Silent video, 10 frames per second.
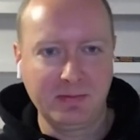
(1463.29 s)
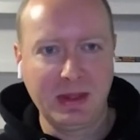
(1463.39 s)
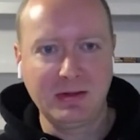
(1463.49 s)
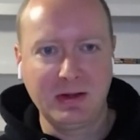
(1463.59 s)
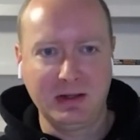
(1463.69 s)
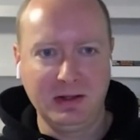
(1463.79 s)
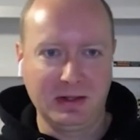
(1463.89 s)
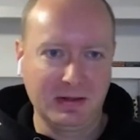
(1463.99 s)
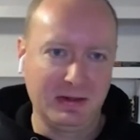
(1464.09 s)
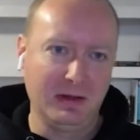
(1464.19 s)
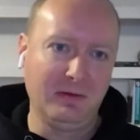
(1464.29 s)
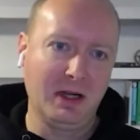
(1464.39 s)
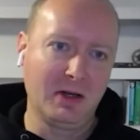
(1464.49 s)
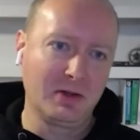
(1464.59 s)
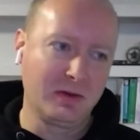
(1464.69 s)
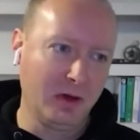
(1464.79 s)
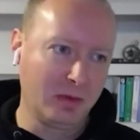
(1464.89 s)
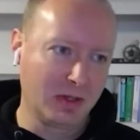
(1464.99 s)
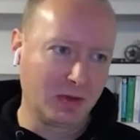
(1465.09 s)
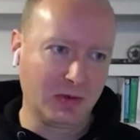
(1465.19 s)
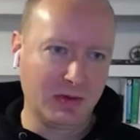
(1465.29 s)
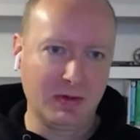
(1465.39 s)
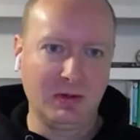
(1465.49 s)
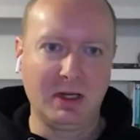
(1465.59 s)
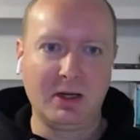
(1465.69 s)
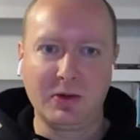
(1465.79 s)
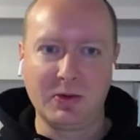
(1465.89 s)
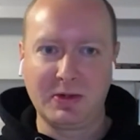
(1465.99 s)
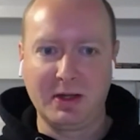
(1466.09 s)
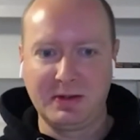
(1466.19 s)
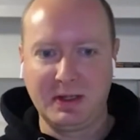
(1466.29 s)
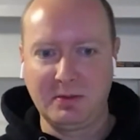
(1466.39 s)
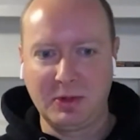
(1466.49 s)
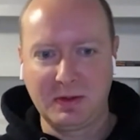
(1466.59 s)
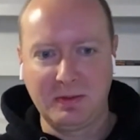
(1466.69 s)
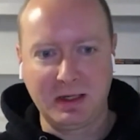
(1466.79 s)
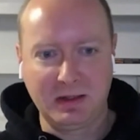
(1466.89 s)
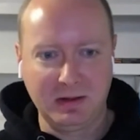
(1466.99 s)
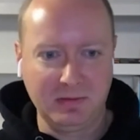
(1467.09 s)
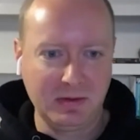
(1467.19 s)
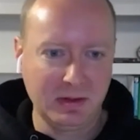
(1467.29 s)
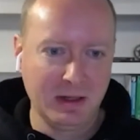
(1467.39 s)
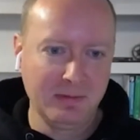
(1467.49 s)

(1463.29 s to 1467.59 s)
So I think that's the advantage of open source, is you get all those outside perspectives